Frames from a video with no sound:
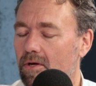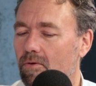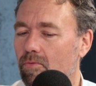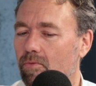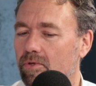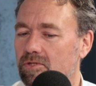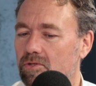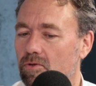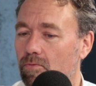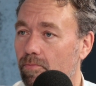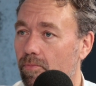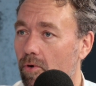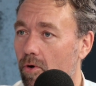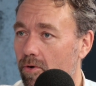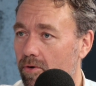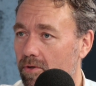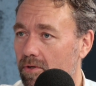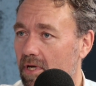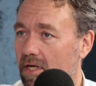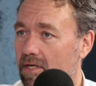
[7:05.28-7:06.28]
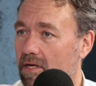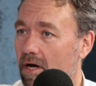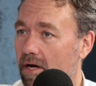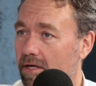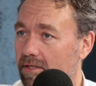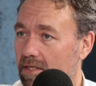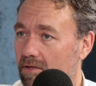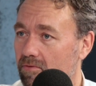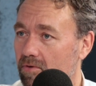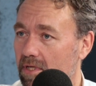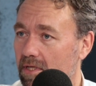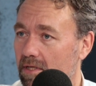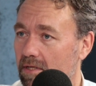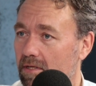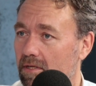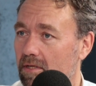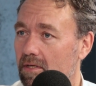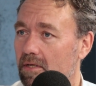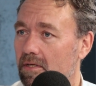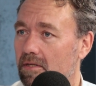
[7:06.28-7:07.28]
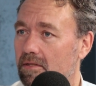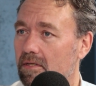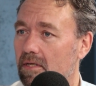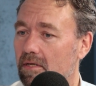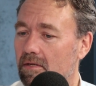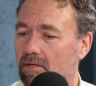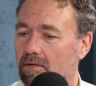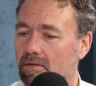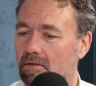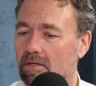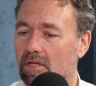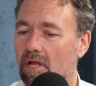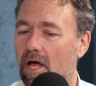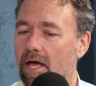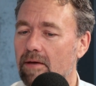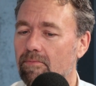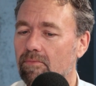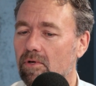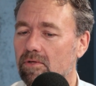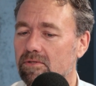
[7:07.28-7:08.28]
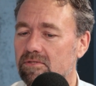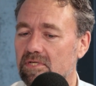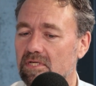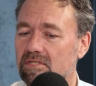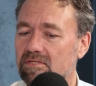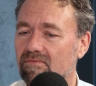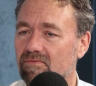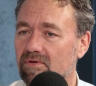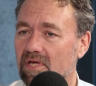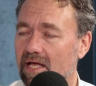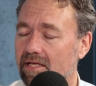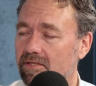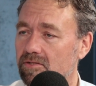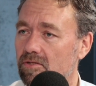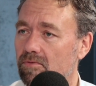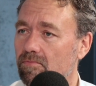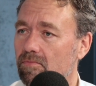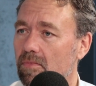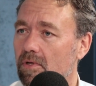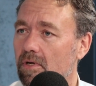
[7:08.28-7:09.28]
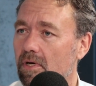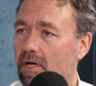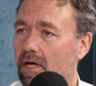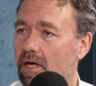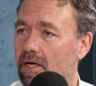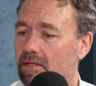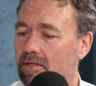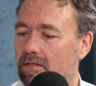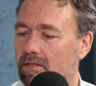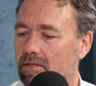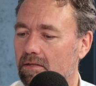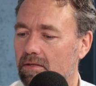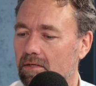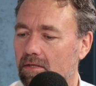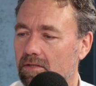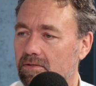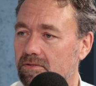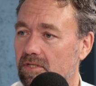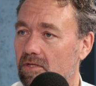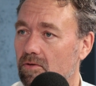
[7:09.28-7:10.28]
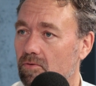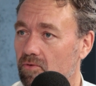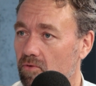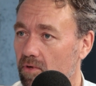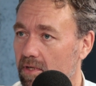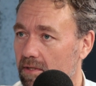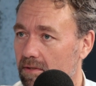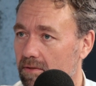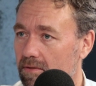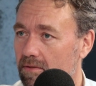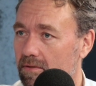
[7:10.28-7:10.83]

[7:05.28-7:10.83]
which you burn at high degree. The lime consists of calcium and CO3.